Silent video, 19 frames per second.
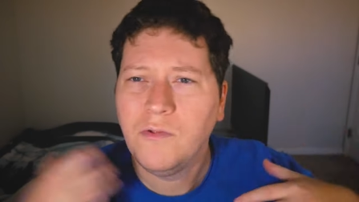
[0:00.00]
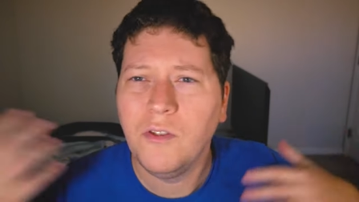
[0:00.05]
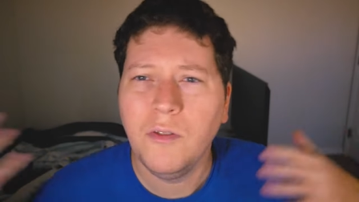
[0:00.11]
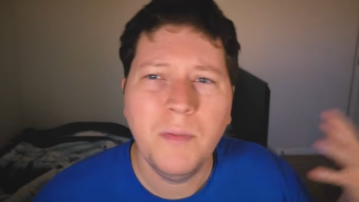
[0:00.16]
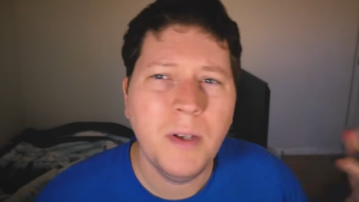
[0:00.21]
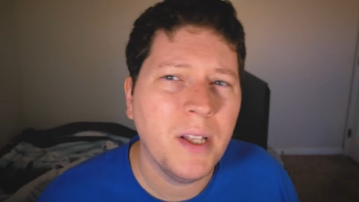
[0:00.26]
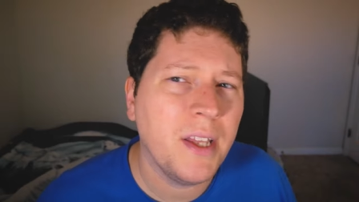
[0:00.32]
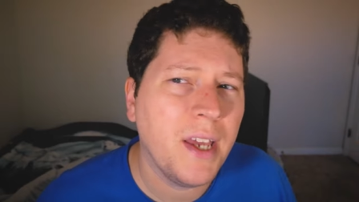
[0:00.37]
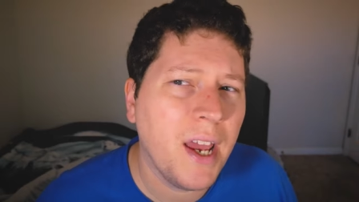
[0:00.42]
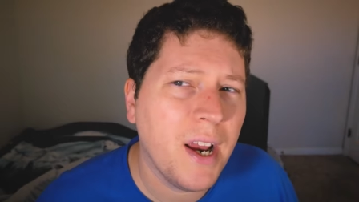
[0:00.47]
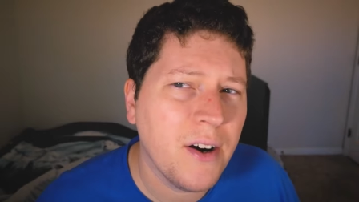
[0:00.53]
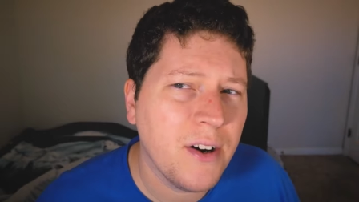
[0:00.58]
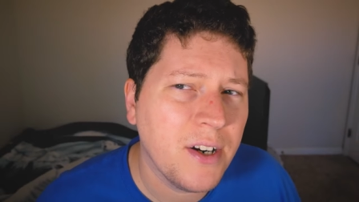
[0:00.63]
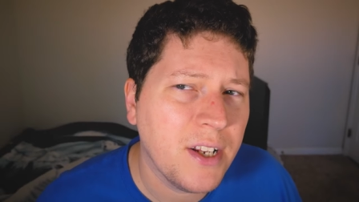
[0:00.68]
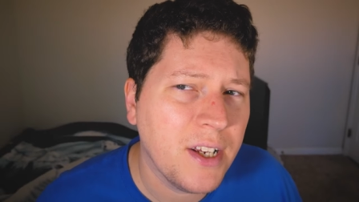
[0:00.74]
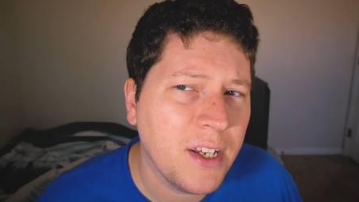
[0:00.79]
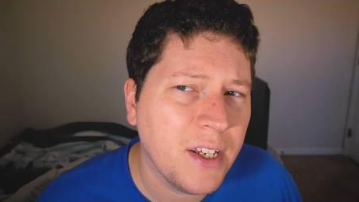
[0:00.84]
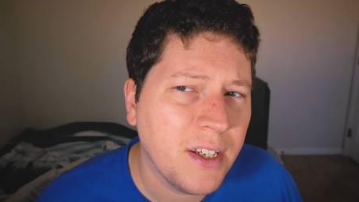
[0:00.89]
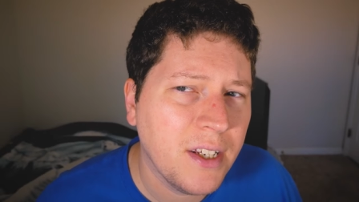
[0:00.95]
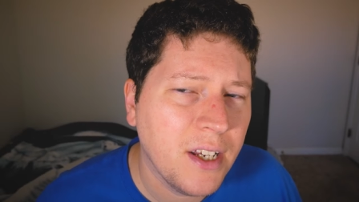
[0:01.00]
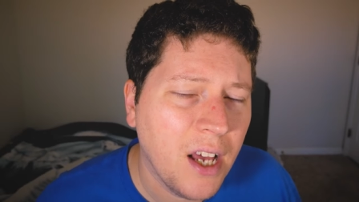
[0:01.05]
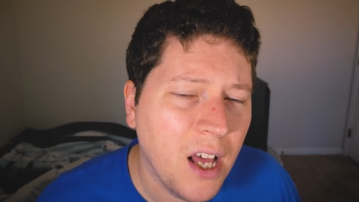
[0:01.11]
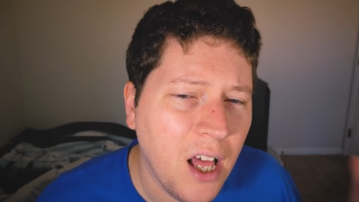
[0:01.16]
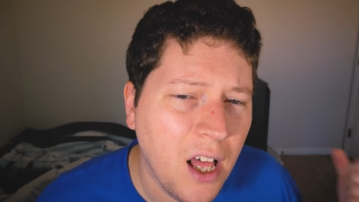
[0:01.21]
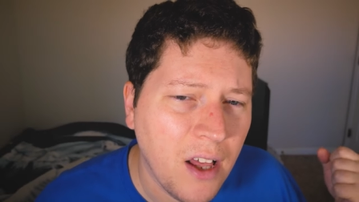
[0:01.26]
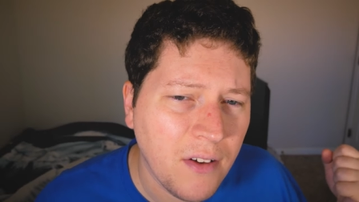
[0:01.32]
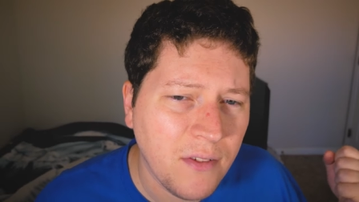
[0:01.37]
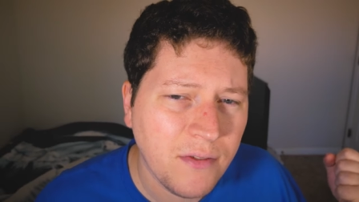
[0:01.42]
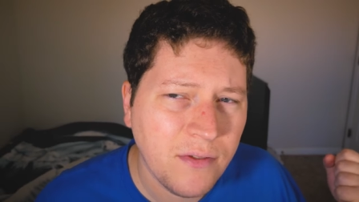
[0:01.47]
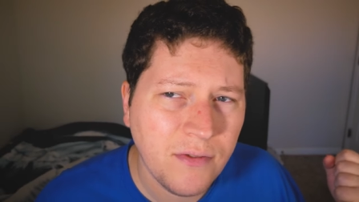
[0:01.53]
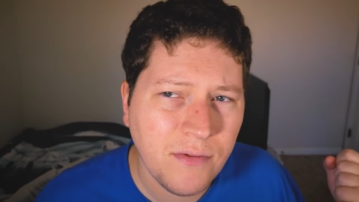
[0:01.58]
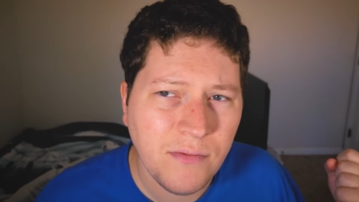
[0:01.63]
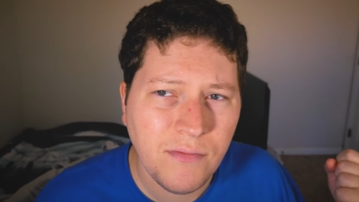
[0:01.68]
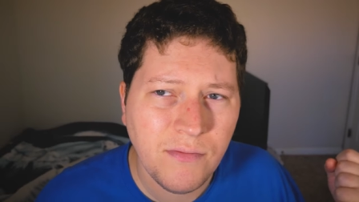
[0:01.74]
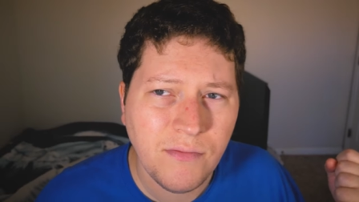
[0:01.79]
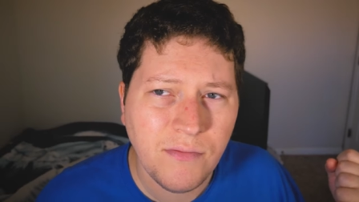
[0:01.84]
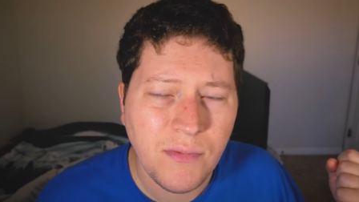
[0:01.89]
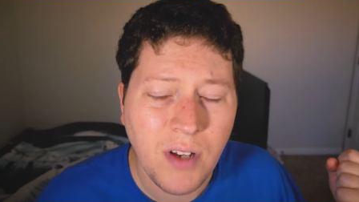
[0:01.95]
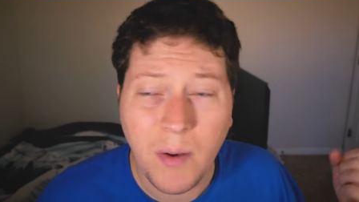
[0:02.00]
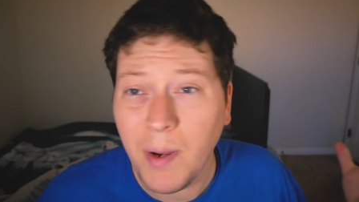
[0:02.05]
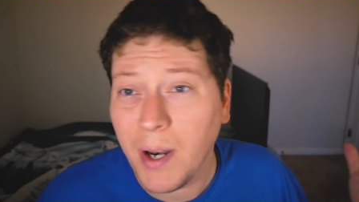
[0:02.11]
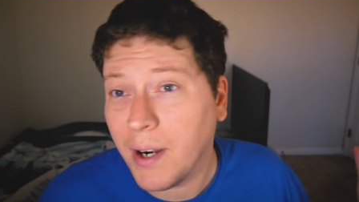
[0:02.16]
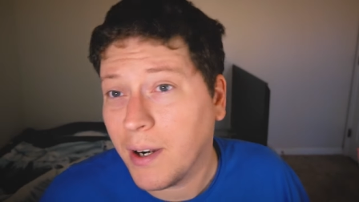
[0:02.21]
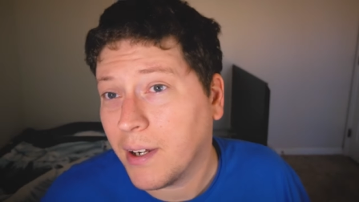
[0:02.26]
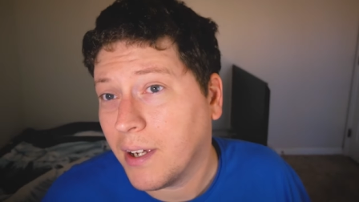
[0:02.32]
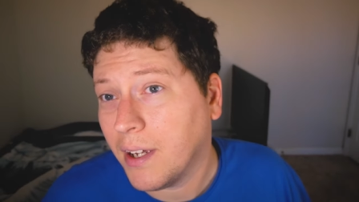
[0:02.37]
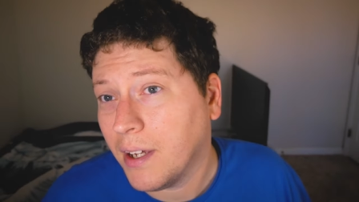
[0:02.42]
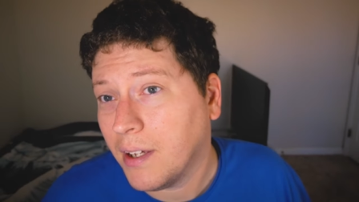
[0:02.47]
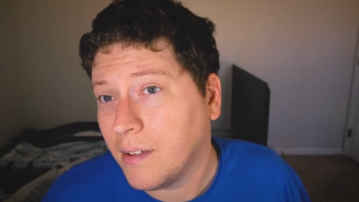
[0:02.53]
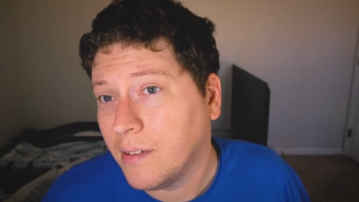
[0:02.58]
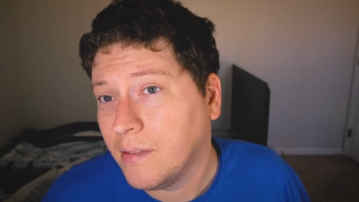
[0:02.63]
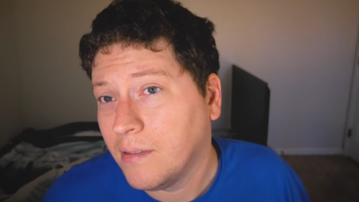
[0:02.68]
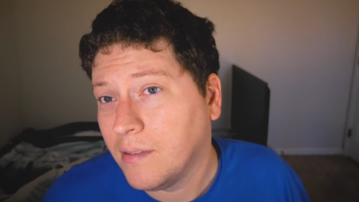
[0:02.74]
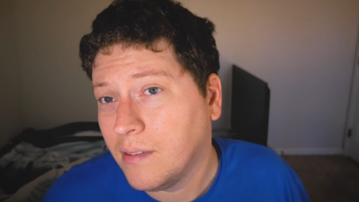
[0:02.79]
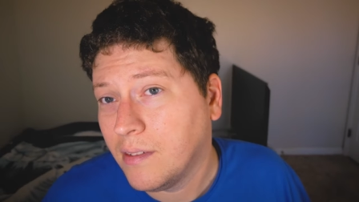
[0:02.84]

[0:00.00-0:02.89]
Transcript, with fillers: familiarity of America.